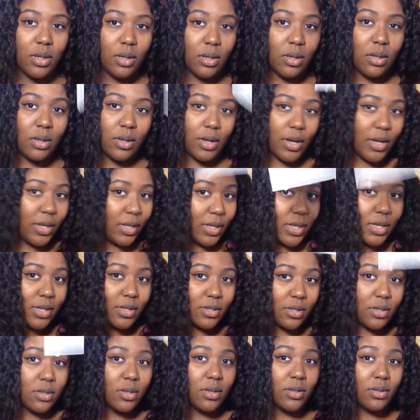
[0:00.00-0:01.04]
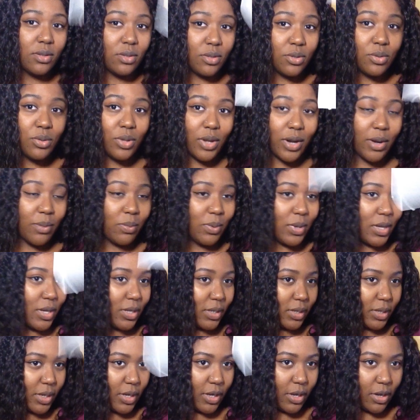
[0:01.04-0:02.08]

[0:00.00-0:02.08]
At least do that weekly.